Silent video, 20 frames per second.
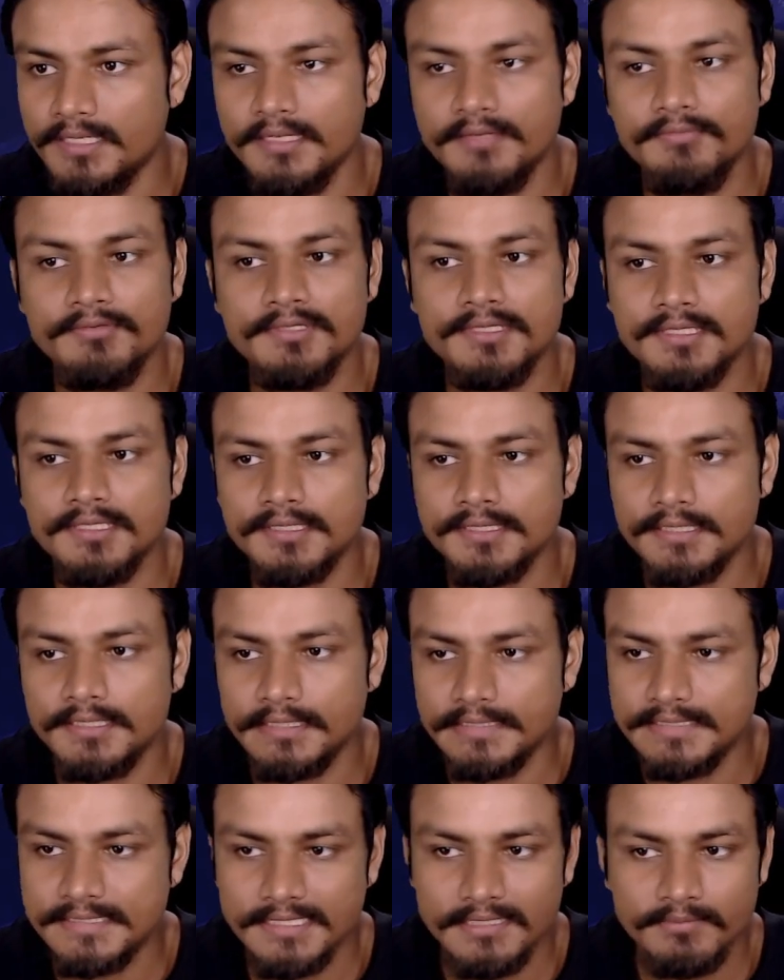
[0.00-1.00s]
even the
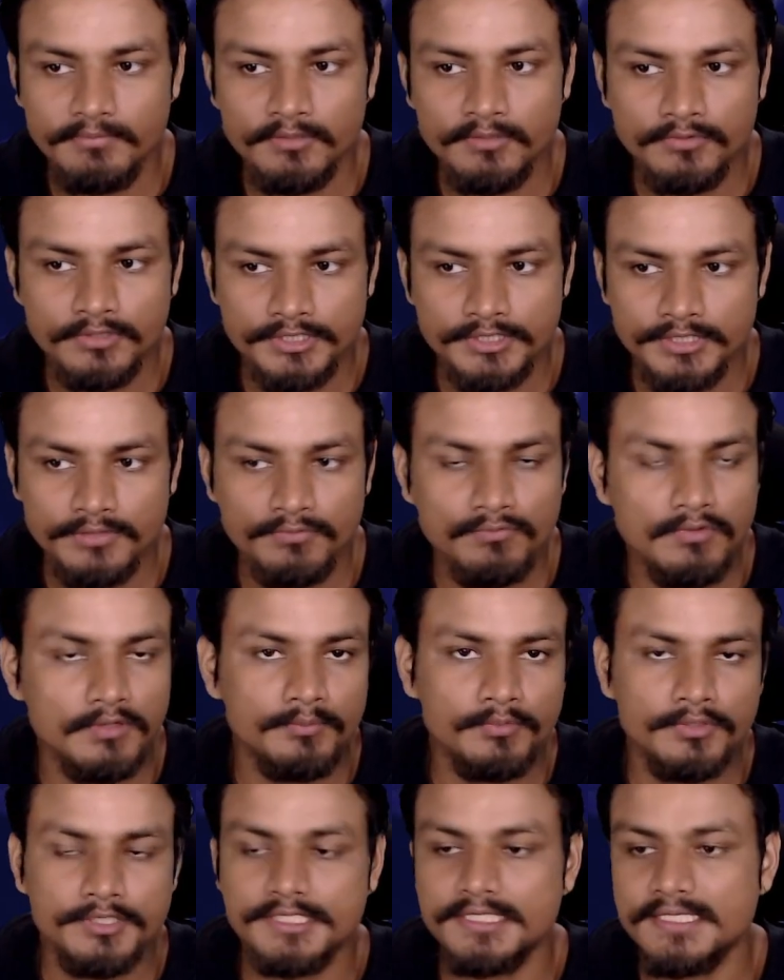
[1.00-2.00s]
stable version
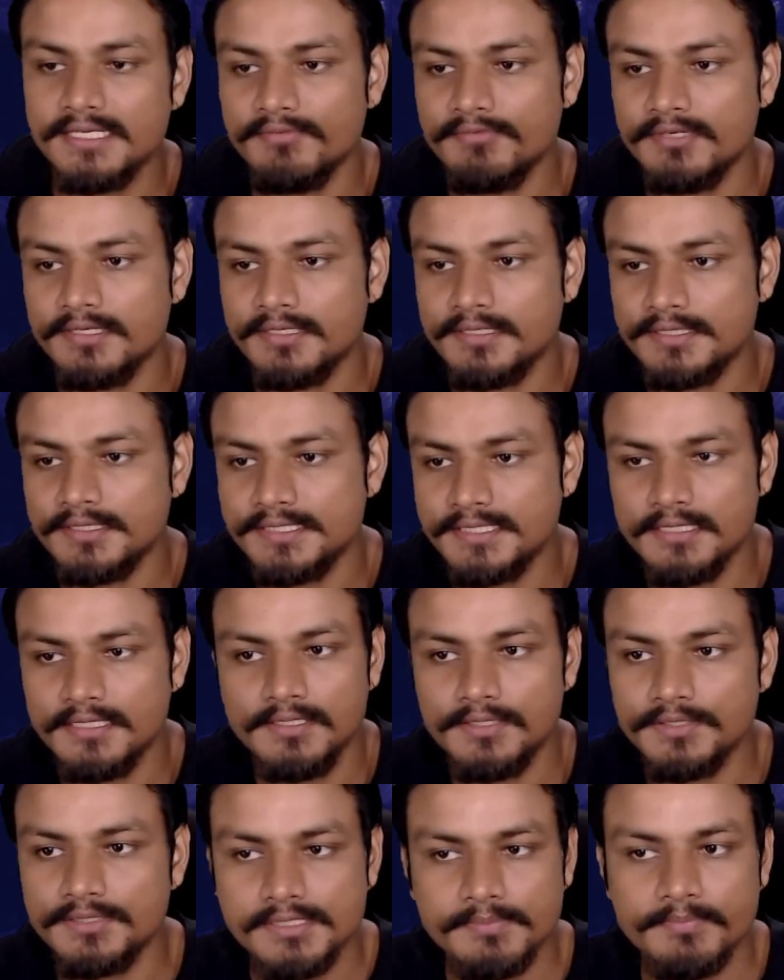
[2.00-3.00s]
1.7 still
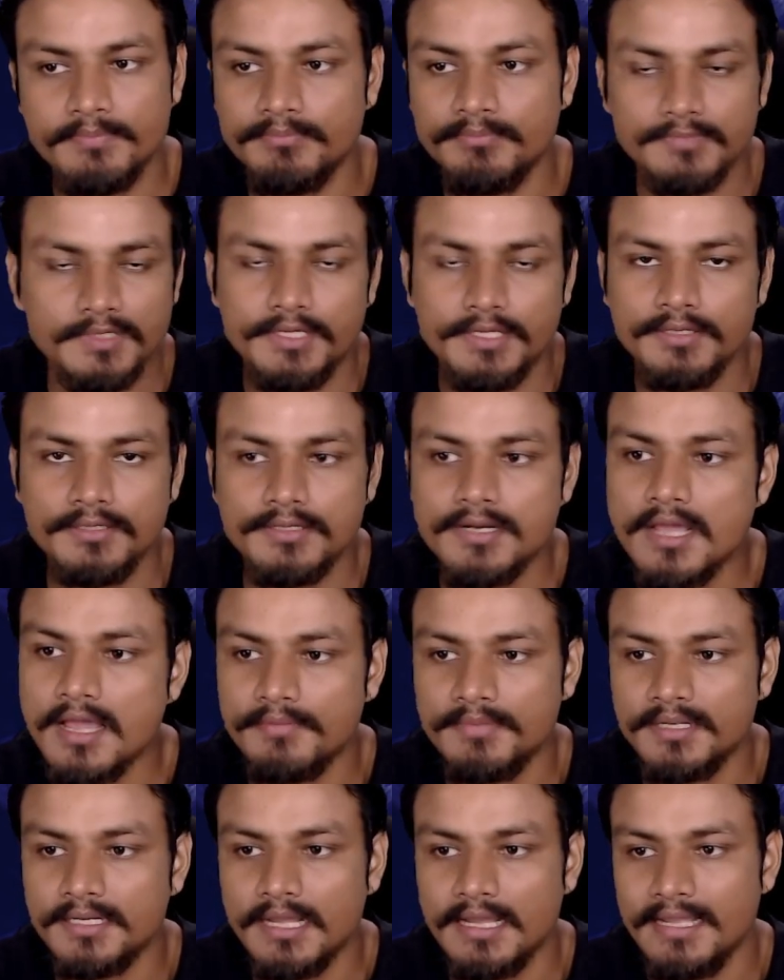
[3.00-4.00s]
looks good
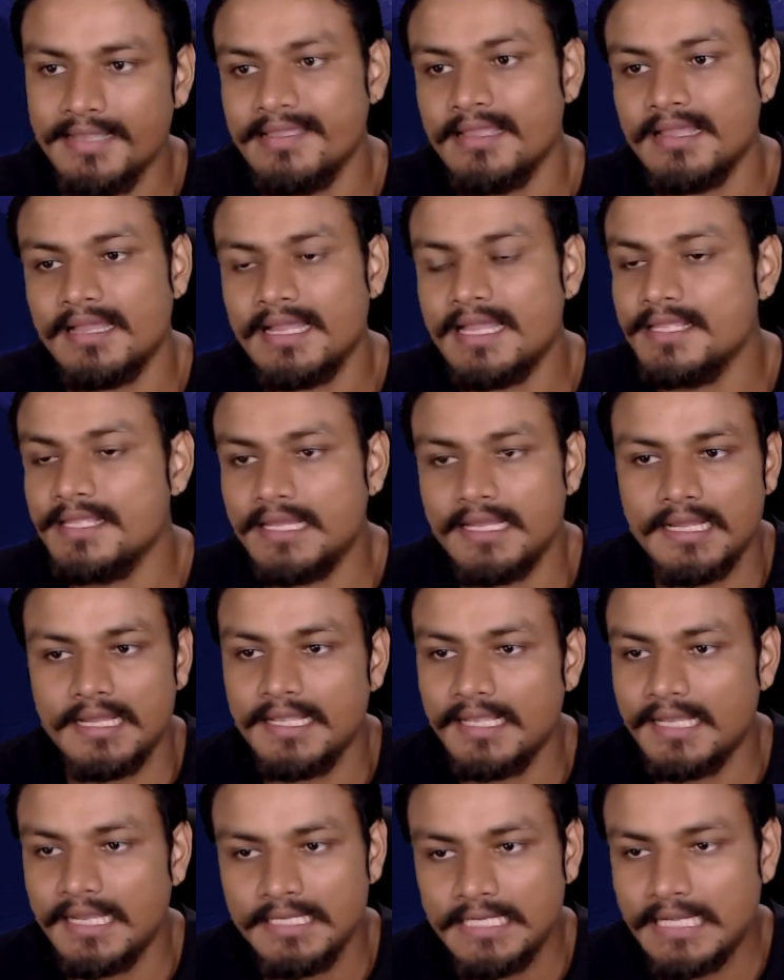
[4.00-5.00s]
i mean I, I
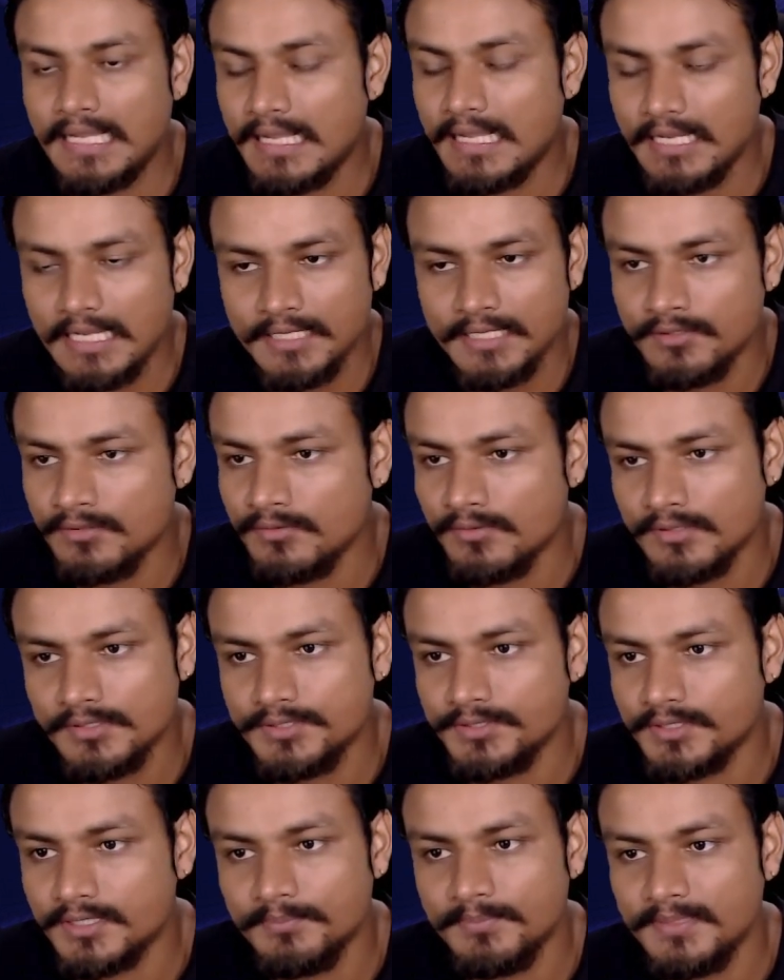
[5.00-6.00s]
i i i don't want
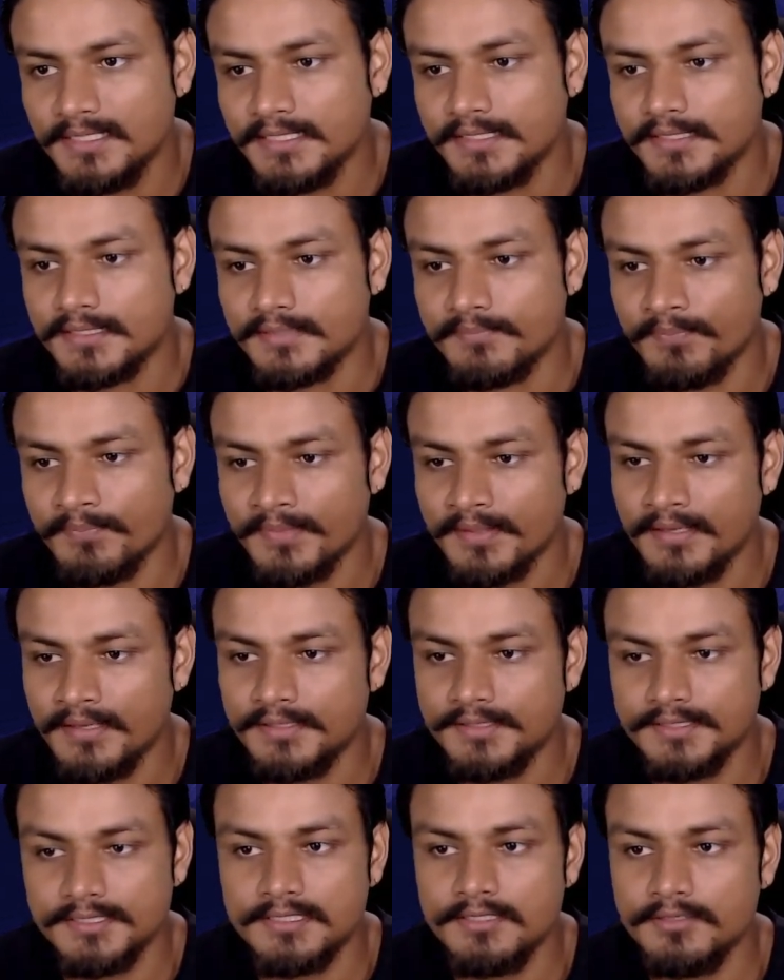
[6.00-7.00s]
to complain
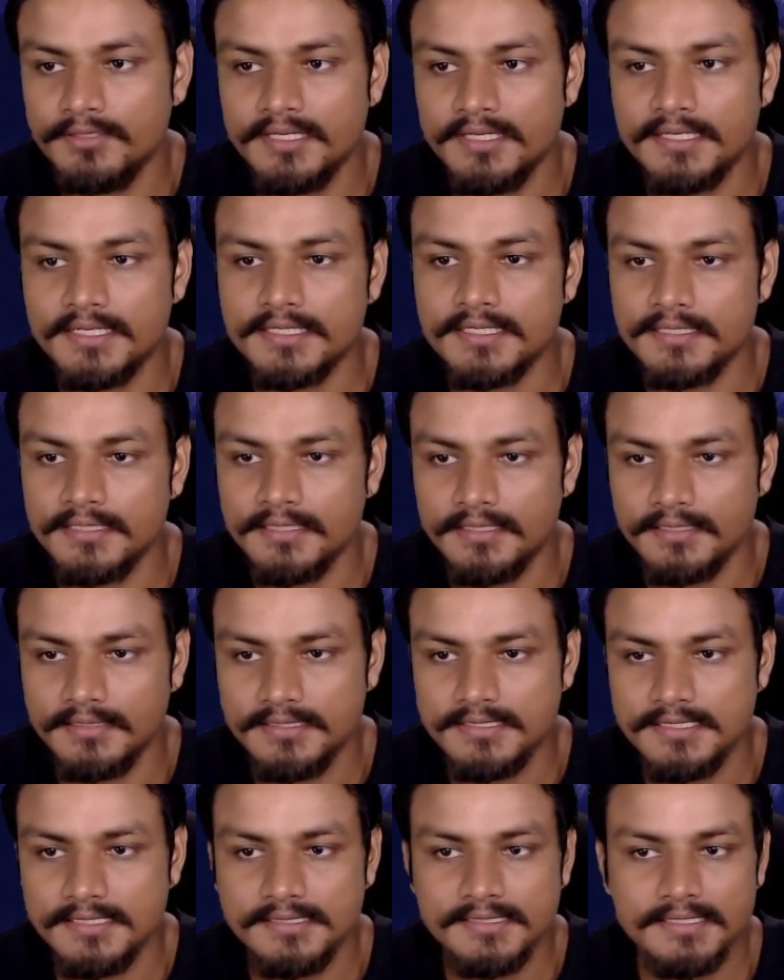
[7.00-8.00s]
just look at it
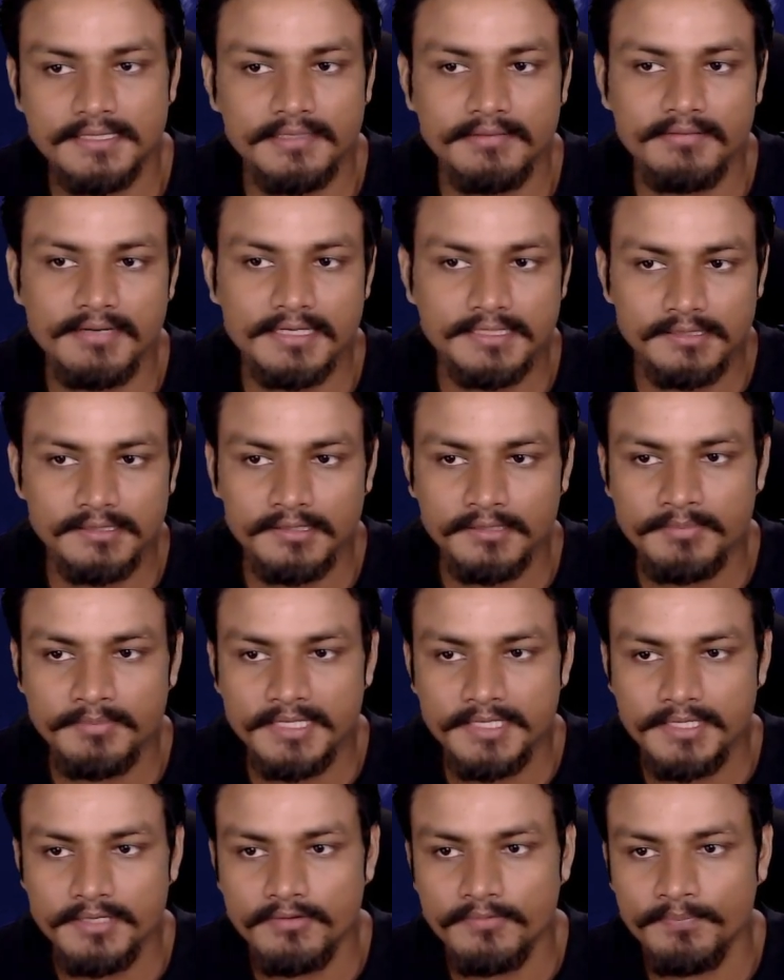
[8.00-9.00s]
this is a right click
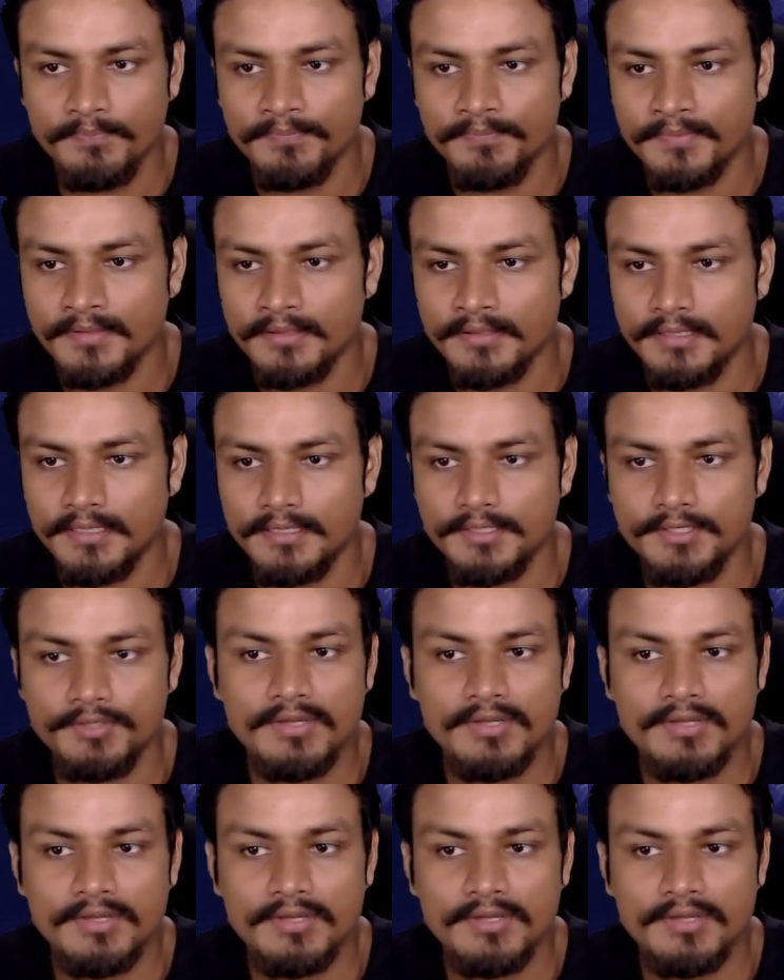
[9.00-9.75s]
menu you